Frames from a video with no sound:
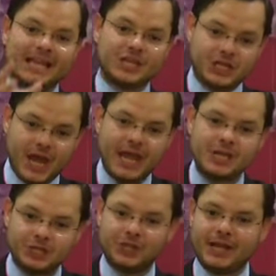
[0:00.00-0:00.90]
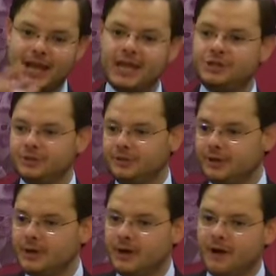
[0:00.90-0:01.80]
change the nature
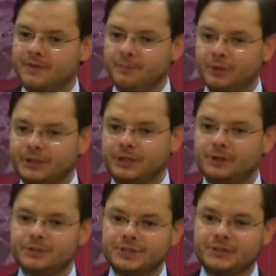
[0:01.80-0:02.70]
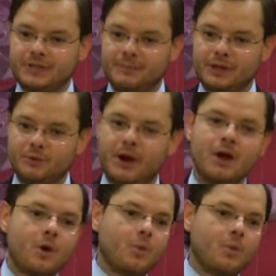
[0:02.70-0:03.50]
of the political system in Cuba.